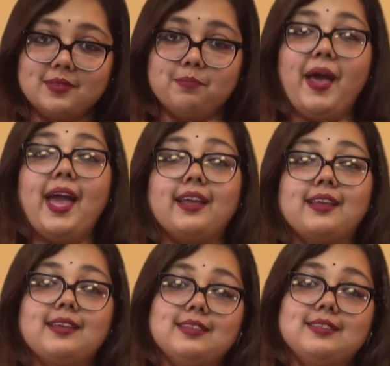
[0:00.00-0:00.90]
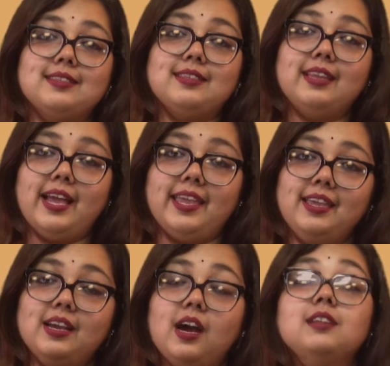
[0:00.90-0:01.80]
Bag is lying
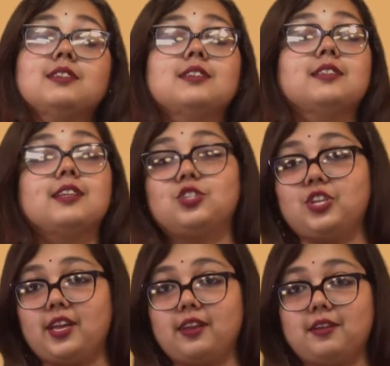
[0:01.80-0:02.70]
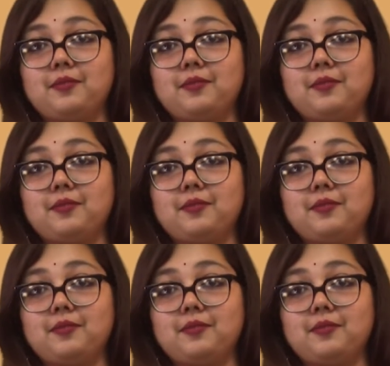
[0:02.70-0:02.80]
under the chair.